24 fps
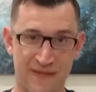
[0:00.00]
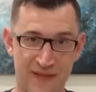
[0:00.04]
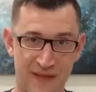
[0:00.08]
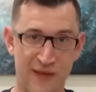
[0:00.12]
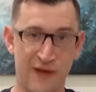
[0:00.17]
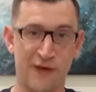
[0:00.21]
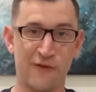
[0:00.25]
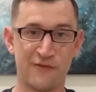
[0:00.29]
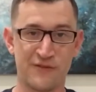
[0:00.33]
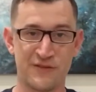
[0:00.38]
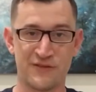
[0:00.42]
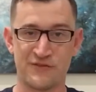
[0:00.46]

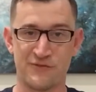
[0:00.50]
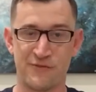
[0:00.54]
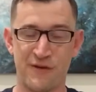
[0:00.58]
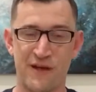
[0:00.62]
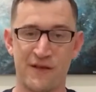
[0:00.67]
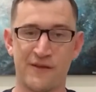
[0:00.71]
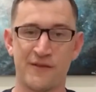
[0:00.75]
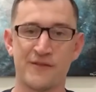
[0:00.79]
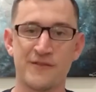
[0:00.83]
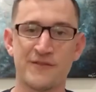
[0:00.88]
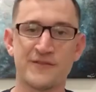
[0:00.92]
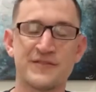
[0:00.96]
Elvis
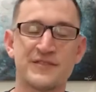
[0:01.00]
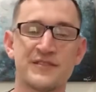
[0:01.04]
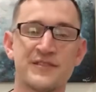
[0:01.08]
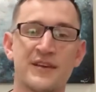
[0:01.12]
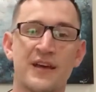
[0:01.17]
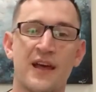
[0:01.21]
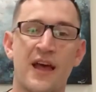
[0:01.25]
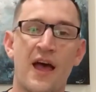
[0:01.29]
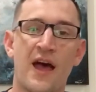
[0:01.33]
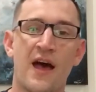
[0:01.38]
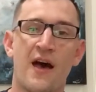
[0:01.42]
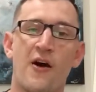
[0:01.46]
records,
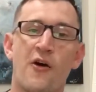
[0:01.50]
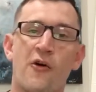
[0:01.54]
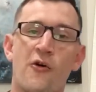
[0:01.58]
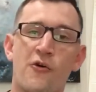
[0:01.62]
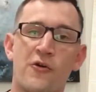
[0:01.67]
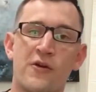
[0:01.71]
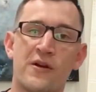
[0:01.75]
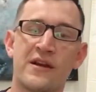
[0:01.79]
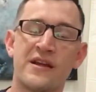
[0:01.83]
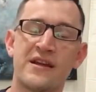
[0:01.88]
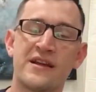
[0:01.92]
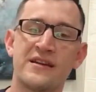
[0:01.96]

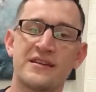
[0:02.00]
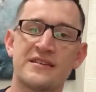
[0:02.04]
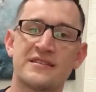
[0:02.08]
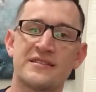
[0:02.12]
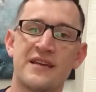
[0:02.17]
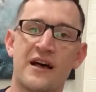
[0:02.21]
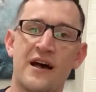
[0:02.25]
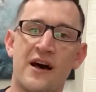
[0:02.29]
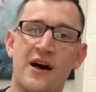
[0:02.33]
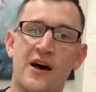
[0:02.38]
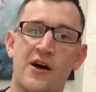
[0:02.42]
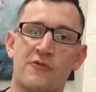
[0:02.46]
or
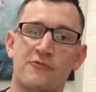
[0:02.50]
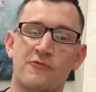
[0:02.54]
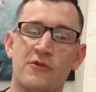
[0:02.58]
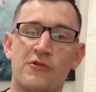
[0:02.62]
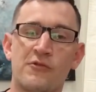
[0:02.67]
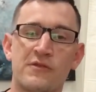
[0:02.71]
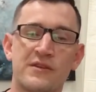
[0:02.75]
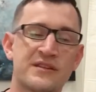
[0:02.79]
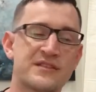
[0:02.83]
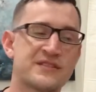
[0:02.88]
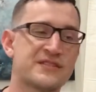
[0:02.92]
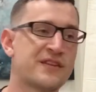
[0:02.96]
his
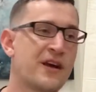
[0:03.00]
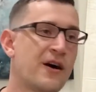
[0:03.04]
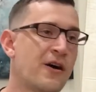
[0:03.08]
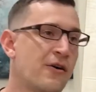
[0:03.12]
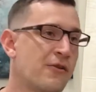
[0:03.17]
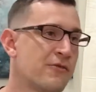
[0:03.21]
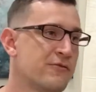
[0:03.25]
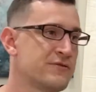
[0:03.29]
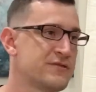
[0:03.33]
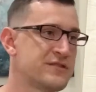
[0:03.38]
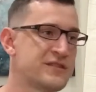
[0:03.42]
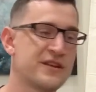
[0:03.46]
Rolling
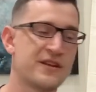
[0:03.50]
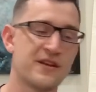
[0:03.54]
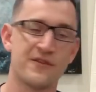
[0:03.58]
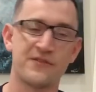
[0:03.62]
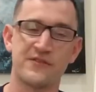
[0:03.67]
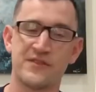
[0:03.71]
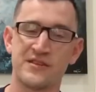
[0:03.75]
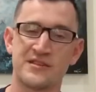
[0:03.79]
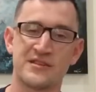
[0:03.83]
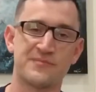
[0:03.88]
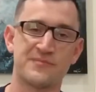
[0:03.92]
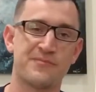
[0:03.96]
Stones,
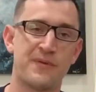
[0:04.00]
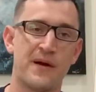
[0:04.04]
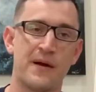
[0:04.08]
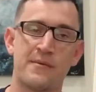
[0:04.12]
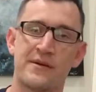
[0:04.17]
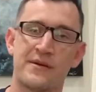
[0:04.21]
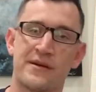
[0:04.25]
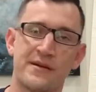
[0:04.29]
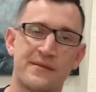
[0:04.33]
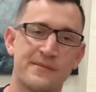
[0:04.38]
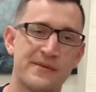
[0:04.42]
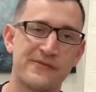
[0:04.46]
this is
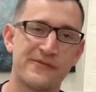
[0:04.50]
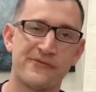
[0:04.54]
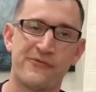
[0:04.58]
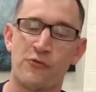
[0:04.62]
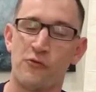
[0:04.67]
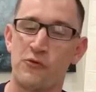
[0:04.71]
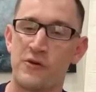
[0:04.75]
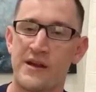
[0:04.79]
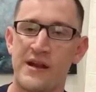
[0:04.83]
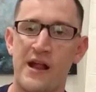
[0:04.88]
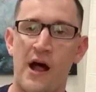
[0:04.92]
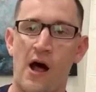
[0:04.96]
probably going to be
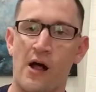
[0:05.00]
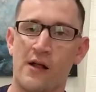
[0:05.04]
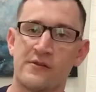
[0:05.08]
$40.